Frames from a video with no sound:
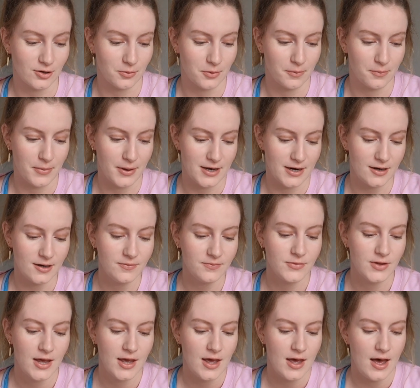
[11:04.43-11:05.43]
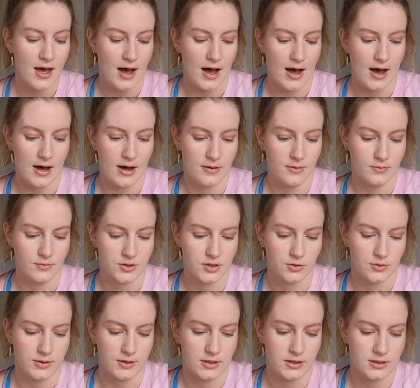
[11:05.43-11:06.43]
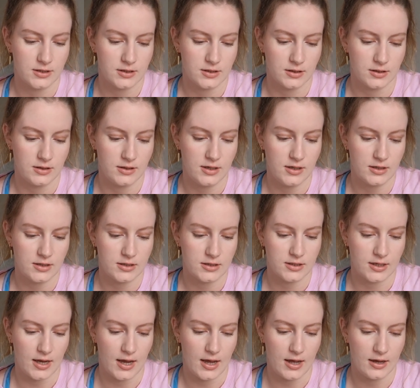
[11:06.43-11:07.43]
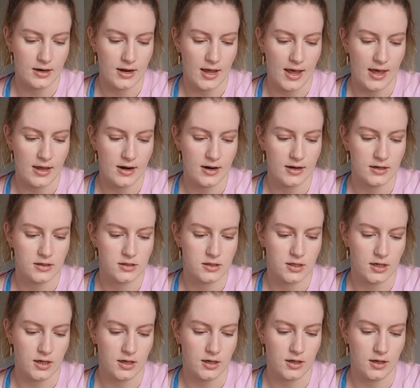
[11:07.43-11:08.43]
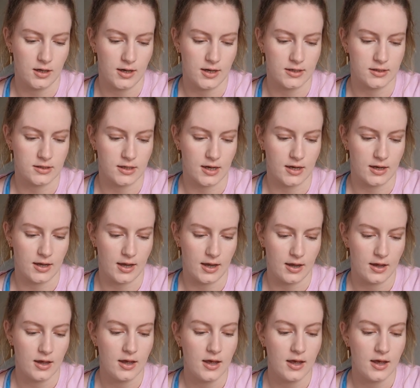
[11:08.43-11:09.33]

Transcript: a little bit better, so it's Nitsan, Nitsan